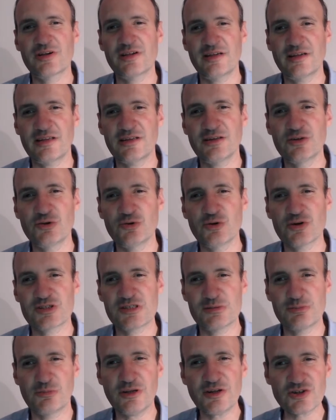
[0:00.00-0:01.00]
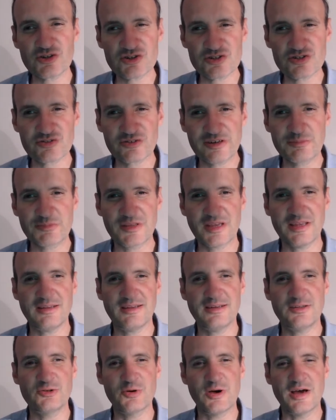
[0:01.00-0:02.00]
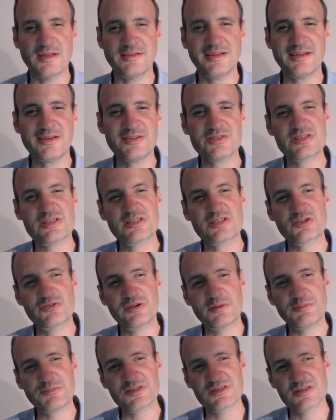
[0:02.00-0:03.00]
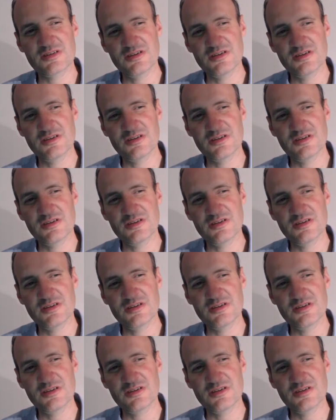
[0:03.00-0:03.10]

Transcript: in your simulation script and in your analysis script,